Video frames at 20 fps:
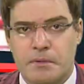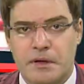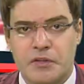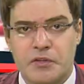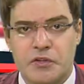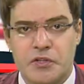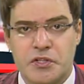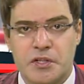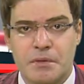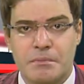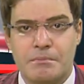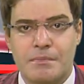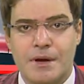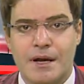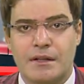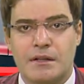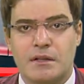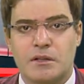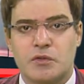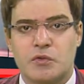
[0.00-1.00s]
Patriji
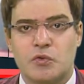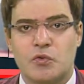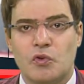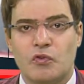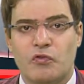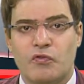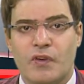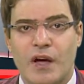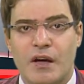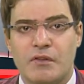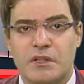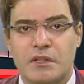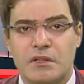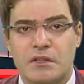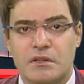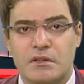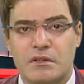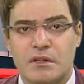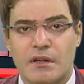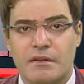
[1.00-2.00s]
met the school
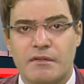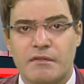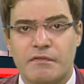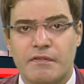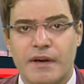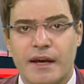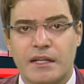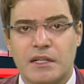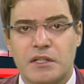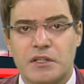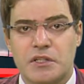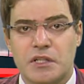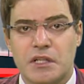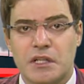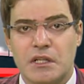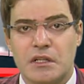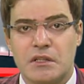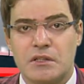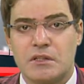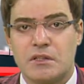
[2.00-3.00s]
founders and
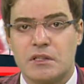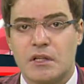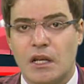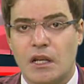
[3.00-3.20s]
faculties